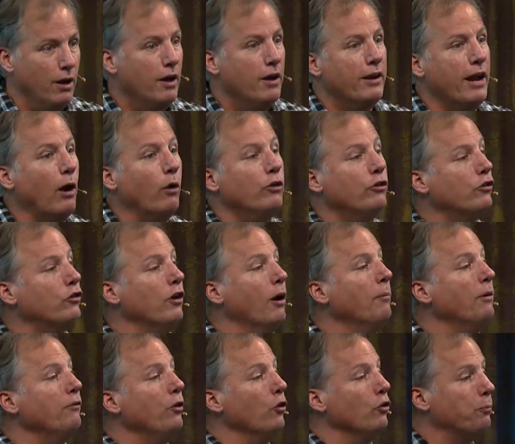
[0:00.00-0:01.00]
Now, some
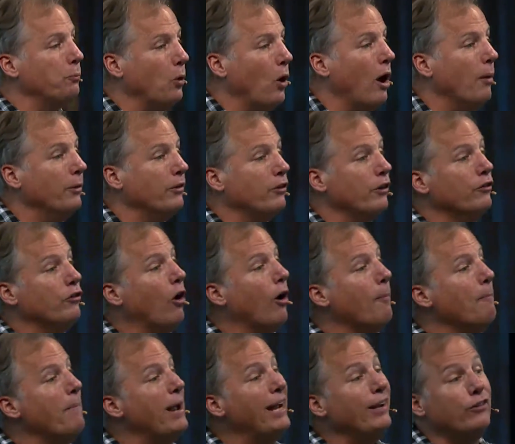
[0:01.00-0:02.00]
of those promises are
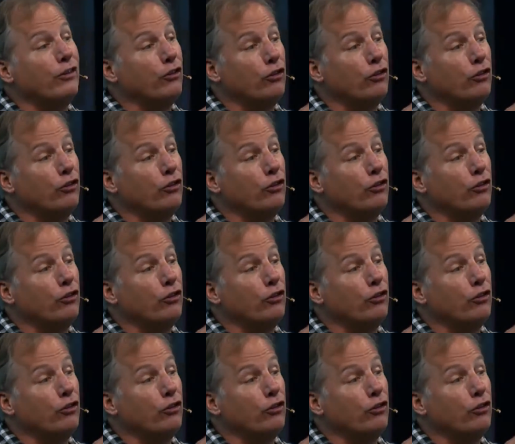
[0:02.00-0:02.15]
made to